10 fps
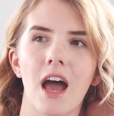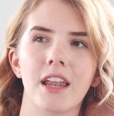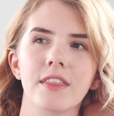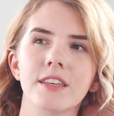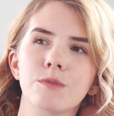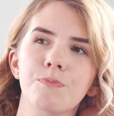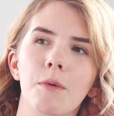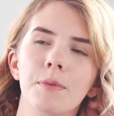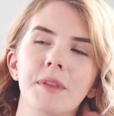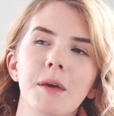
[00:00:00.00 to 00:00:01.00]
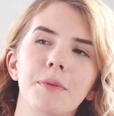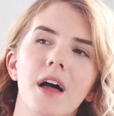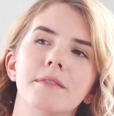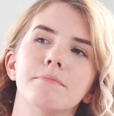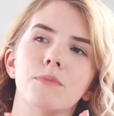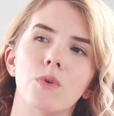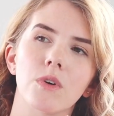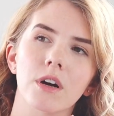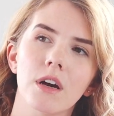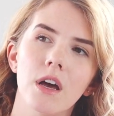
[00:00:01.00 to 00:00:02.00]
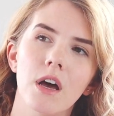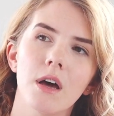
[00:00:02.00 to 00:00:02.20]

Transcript: and this probably applied more